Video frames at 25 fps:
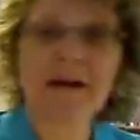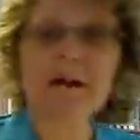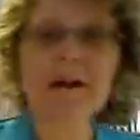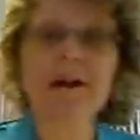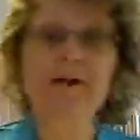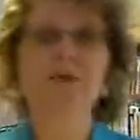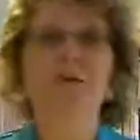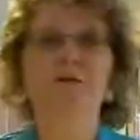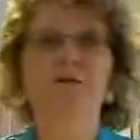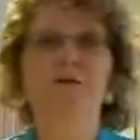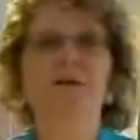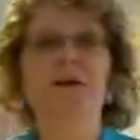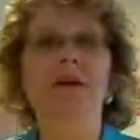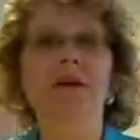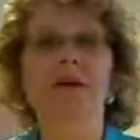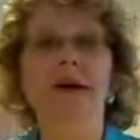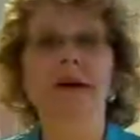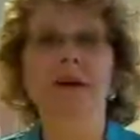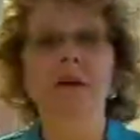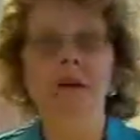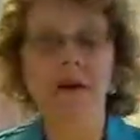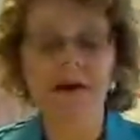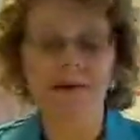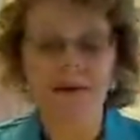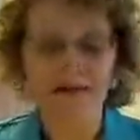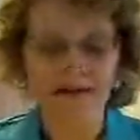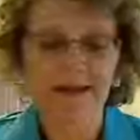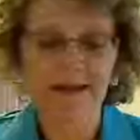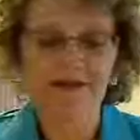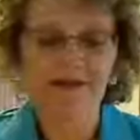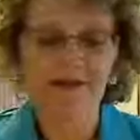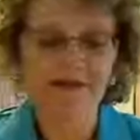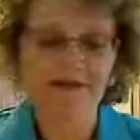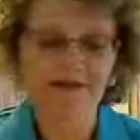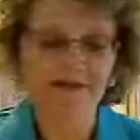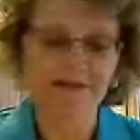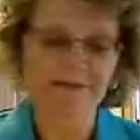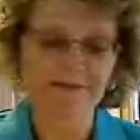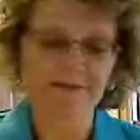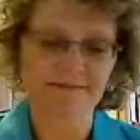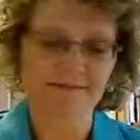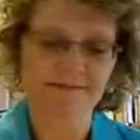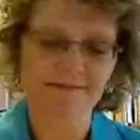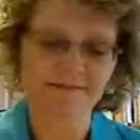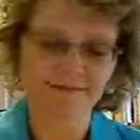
another word about levels,